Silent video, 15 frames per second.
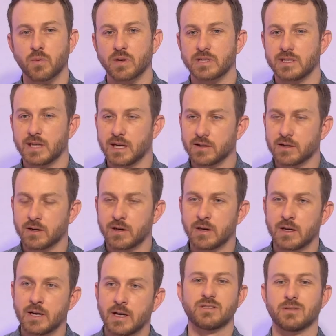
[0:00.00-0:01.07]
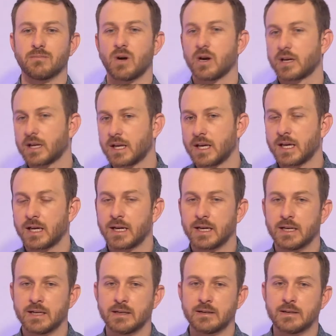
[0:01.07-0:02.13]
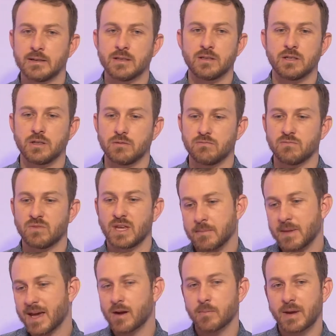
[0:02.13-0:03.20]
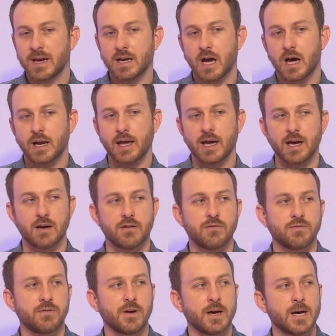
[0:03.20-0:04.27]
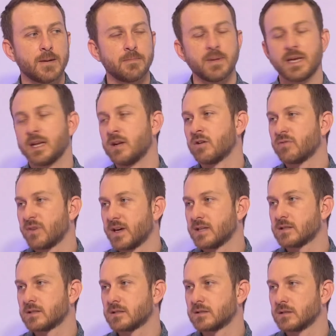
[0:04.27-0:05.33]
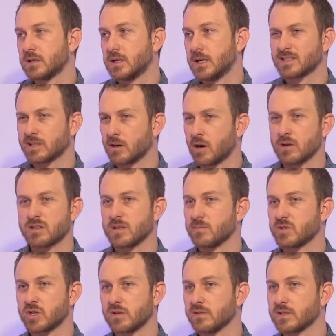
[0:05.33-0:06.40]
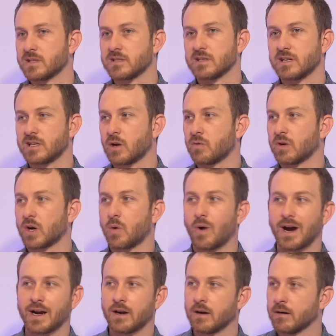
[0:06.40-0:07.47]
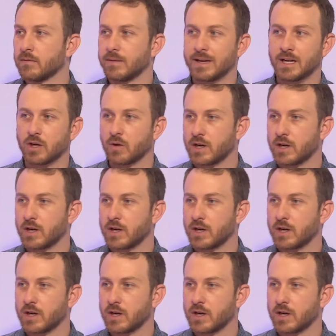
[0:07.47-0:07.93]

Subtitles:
We work together, we do some marketing, and they may or may not have an interface because there are some services that don't require